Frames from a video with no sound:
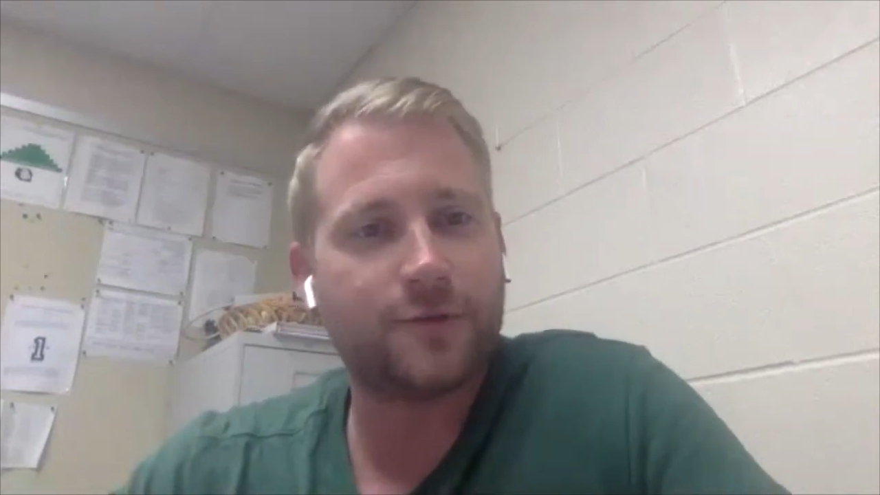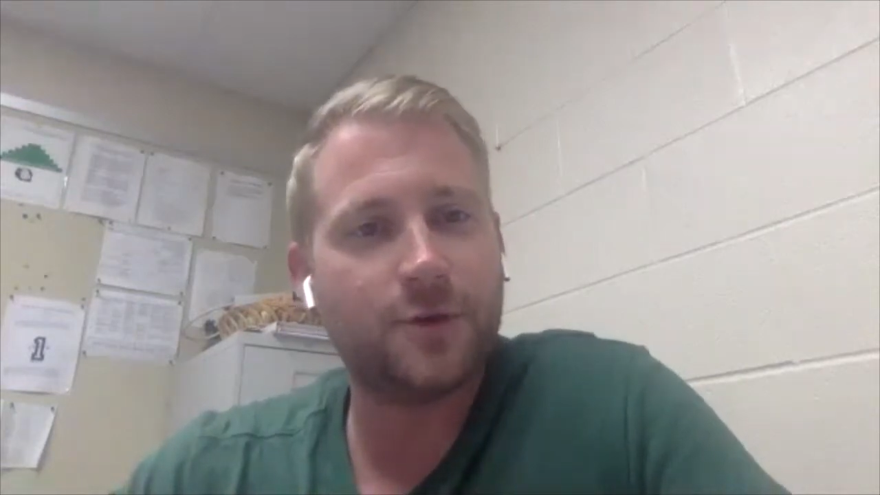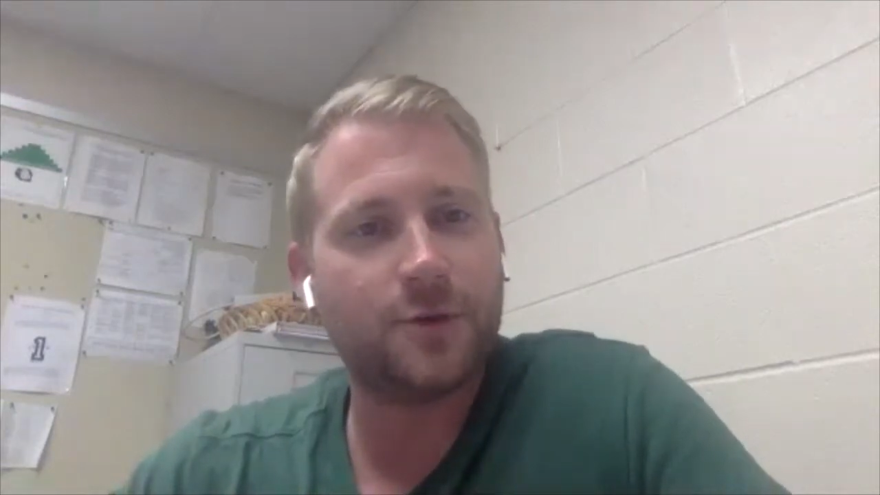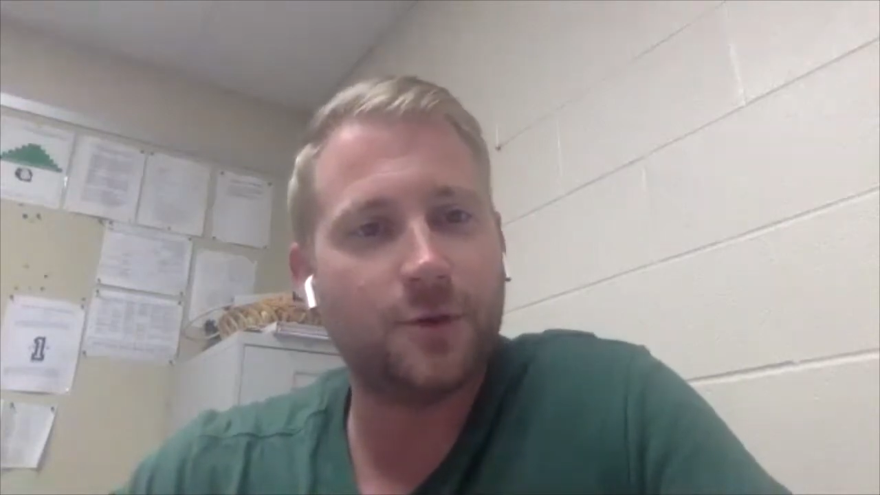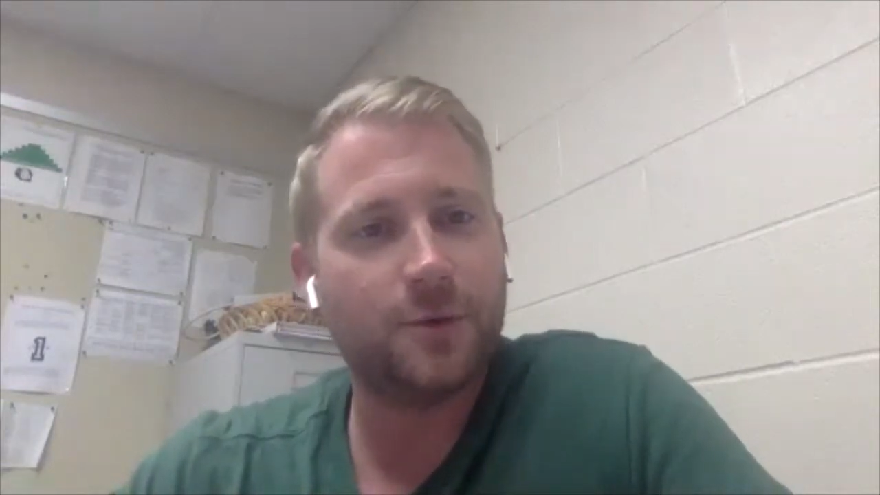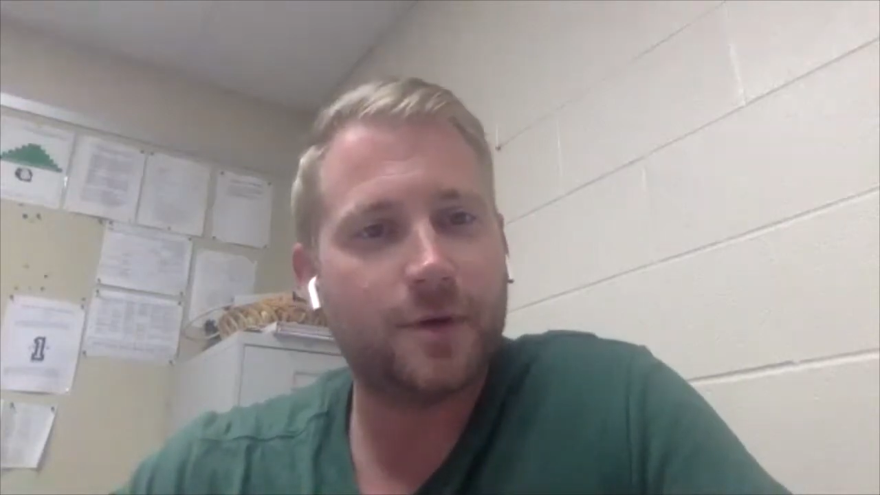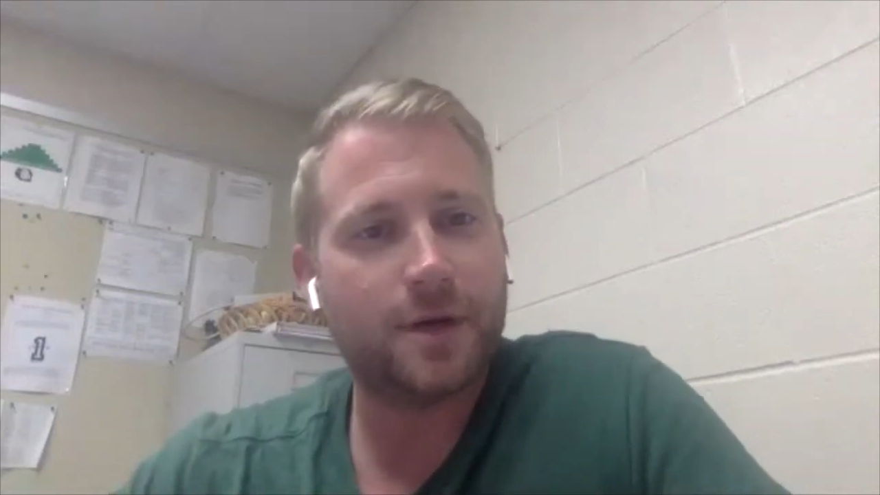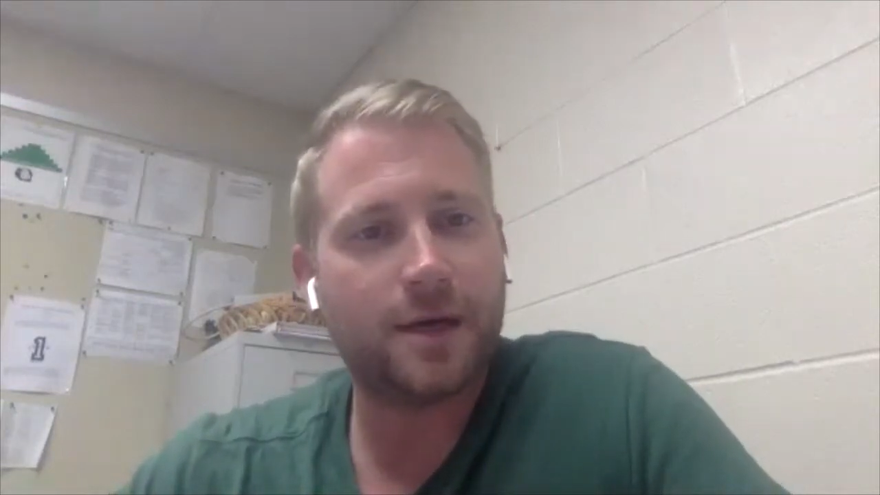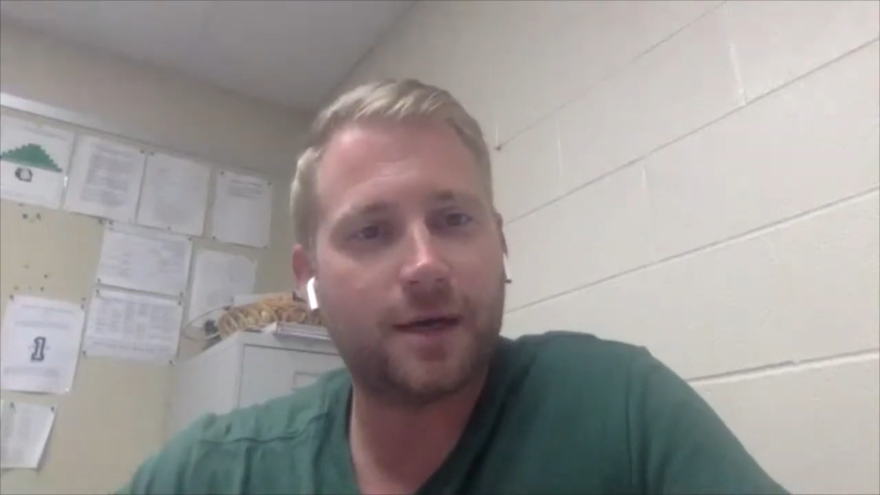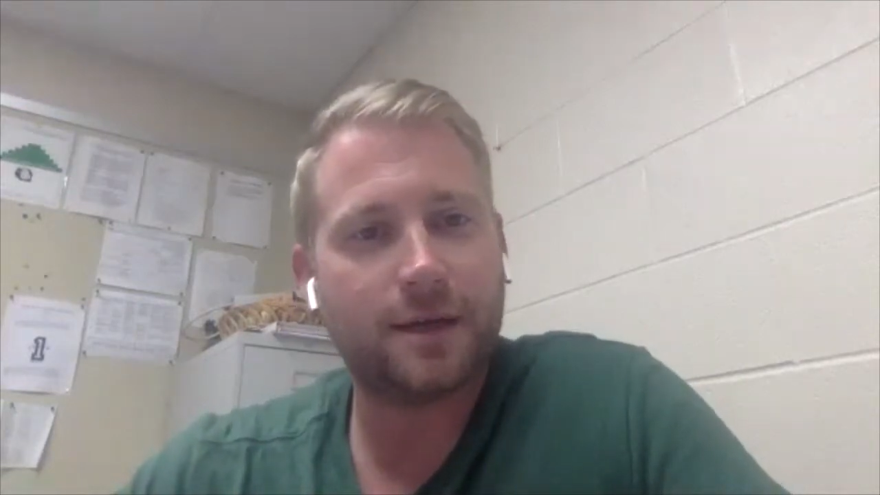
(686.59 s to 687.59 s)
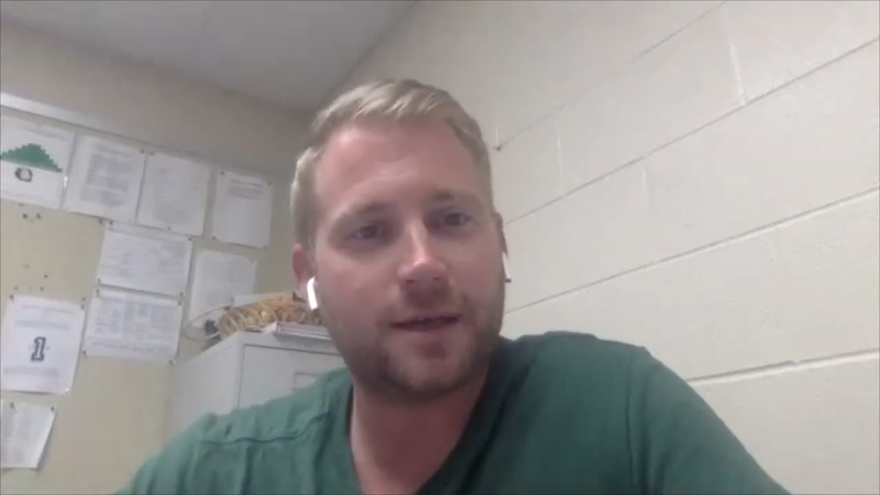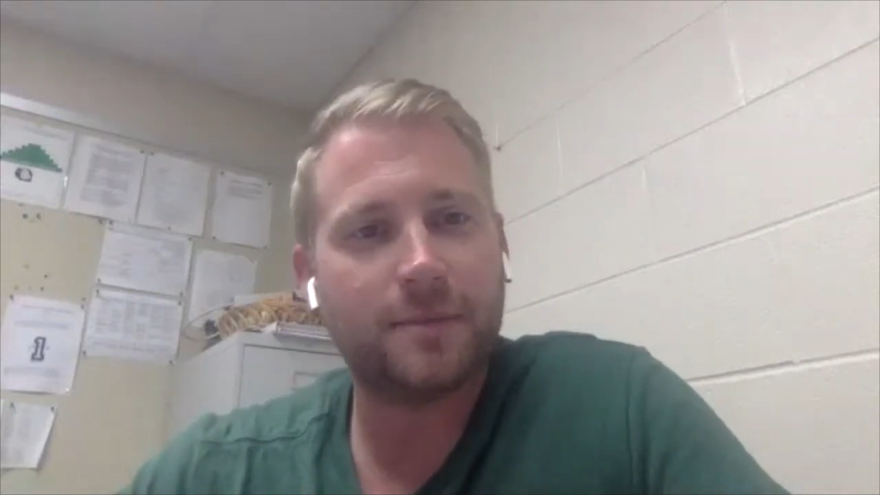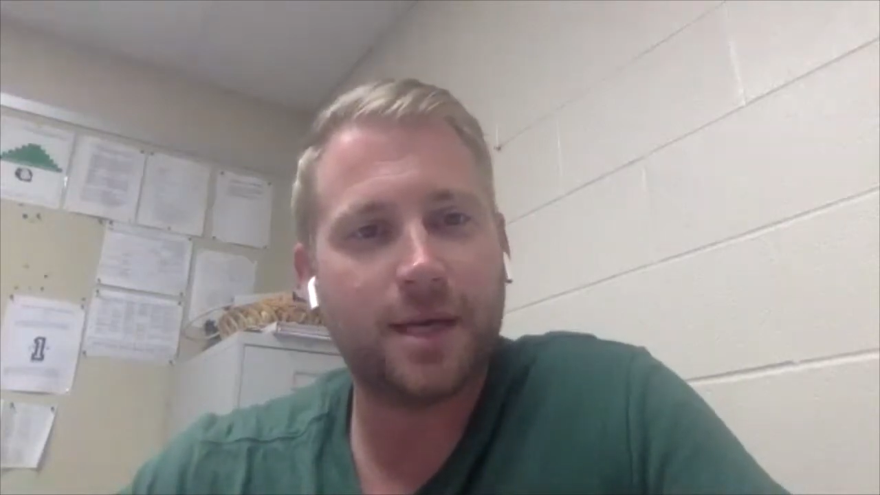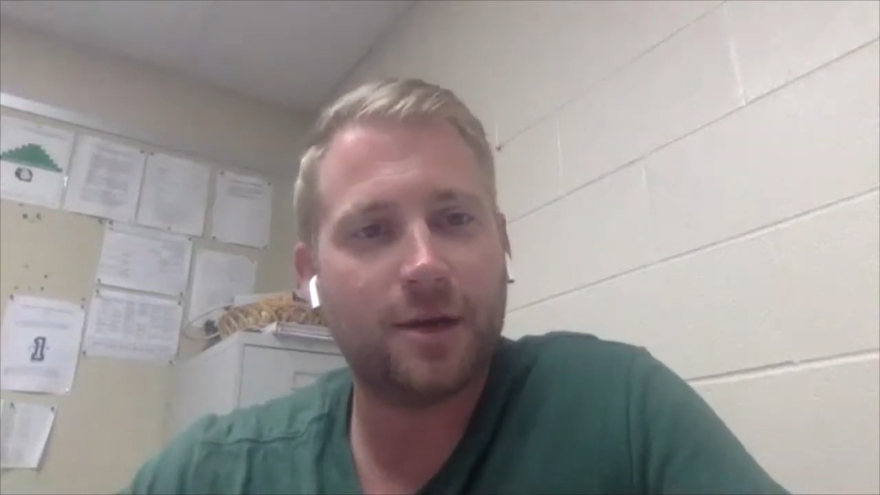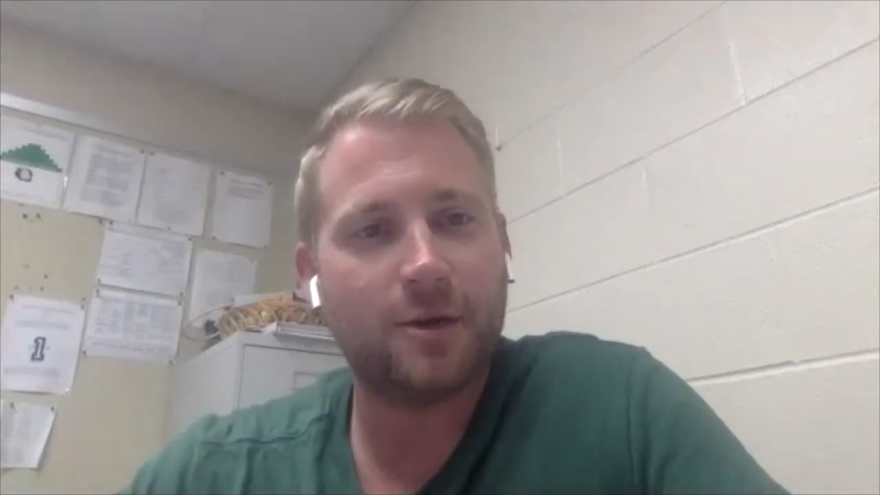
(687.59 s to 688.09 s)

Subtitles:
too, coming in.